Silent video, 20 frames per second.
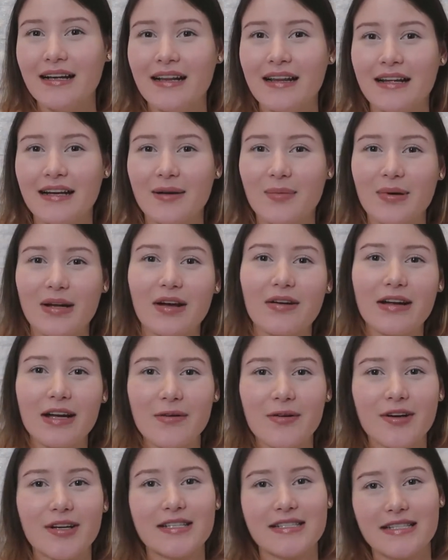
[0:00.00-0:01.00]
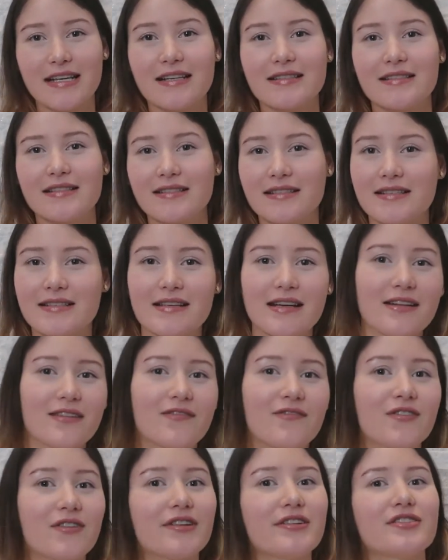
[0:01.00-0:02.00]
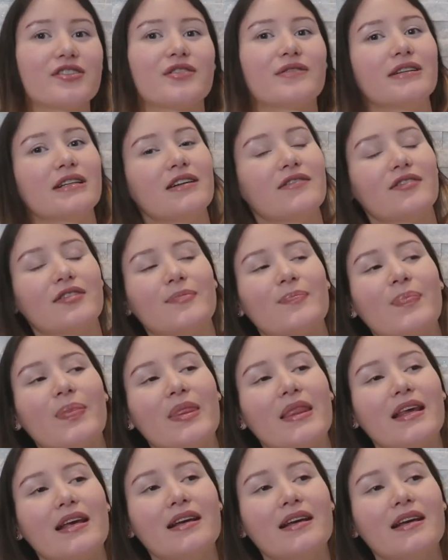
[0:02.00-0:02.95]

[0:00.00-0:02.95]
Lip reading: And then he'd be like, oh, yeah, we're going to Santa's Enchanted Forest or whatever.